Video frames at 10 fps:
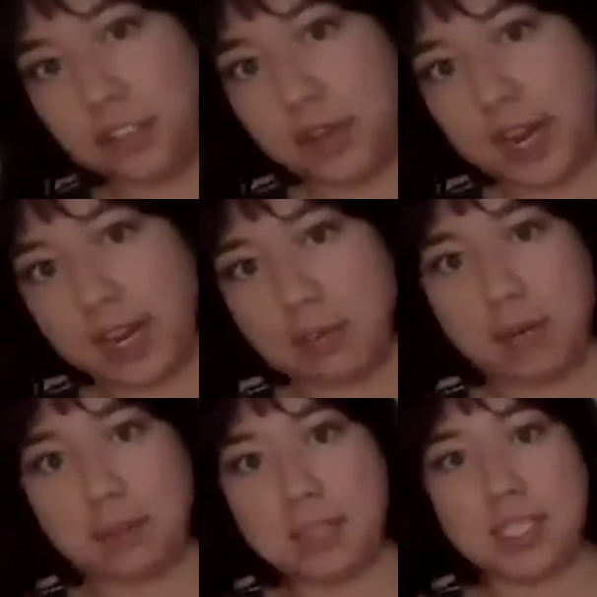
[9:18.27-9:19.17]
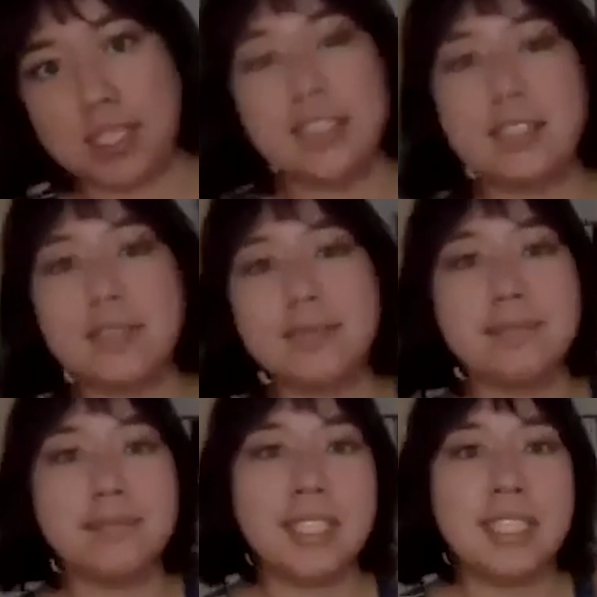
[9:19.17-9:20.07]
for straining purposes.
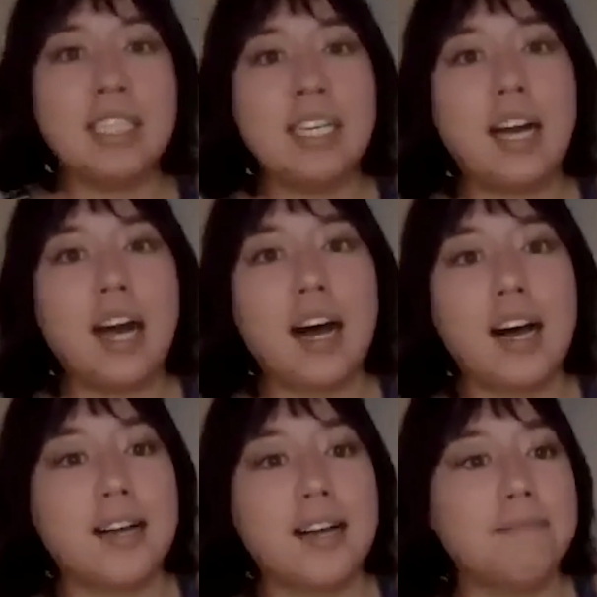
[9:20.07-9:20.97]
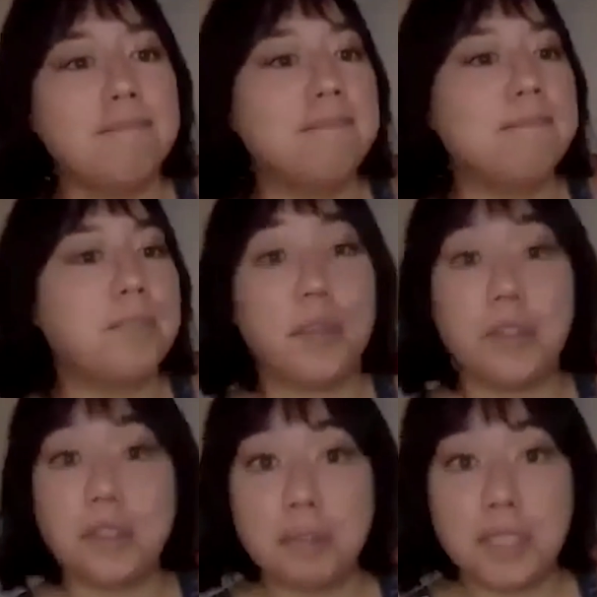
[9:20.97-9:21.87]
So
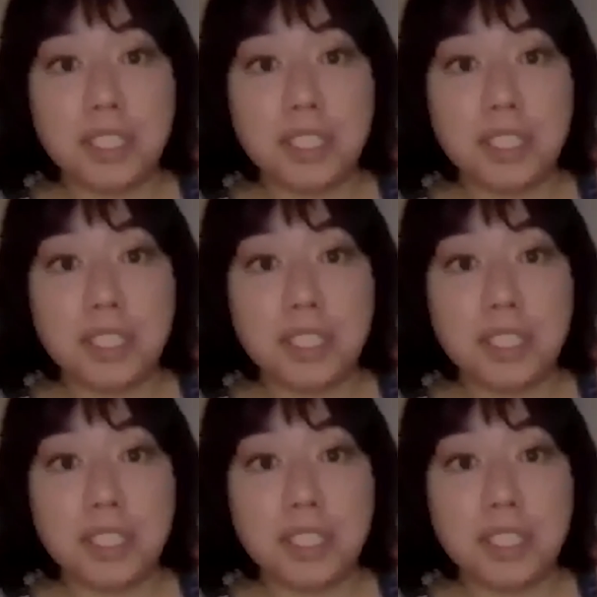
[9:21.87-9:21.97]
those are the